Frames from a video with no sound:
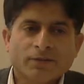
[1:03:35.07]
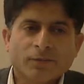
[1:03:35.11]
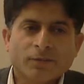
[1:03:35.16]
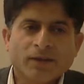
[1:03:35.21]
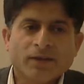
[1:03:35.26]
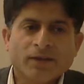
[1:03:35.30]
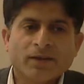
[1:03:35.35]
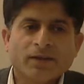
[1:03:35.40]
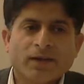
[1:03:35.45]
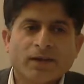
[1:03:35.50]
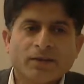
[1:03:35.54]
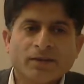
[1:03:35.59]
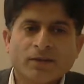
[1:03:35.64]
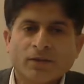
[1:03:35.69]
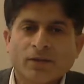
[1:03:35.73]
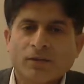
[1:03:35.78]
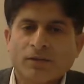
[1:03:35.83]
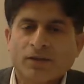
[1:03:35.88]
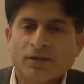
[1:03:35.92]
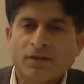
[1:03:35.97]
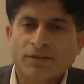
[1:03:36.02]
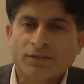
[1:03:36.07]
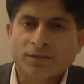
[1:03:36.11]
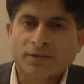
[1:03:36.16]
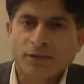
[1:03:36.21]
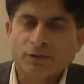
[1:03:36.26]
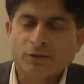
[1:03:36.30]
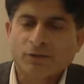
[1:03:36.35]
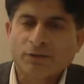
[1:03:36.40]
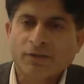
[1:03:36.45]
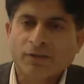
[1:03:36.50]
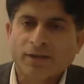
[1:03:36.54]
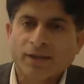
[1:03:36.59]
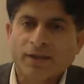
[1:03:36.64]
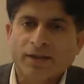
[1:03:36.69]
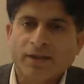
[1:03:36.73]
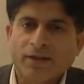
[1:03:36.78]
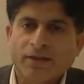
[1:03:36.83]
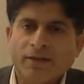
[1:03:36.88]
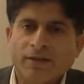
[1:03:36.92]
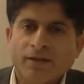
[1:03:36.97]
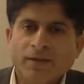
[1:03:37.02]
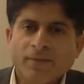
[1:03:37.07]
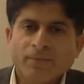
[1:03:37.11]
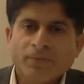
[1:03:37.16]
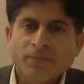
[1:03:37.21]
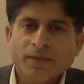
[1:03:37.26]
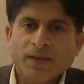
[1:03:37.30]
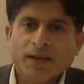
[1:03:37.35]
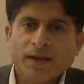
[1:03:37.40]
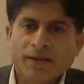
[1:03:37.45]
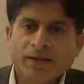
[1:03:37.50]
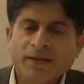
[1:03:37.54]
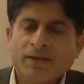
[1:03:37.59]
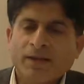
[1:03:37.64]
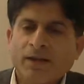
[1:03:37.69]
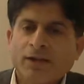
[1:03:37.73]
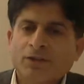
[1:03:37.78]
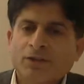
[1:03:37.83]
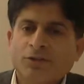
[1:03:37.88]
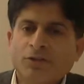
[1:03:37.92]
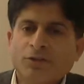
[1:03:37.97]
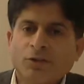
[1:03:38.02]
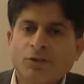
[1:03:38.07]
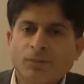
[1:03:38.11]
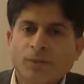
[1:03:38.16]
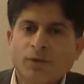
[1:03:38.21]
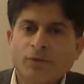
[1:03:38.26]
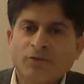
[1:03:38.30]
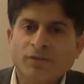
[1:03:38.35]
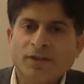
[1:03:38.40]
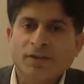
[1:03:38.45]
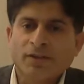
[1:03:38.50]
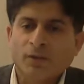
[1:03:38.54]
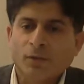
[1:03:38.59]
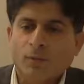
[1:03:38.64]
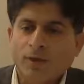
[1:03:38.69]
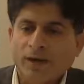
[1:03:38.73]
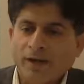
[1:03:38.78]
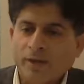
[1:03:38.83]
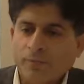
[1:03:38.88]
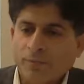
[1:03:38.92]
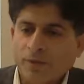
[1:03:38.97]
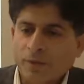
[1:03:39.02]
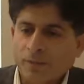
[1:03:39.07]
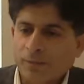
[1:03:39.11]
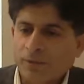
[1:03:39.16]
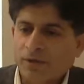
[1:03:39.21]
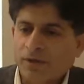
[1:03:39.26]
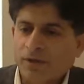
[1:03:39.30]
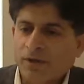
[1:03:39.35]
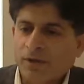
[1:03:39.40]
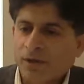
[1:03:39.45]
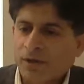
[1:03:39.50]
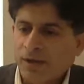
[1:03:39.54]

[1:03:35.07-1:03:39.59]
So we can continue the discussion there, and in addition to posting the white paper.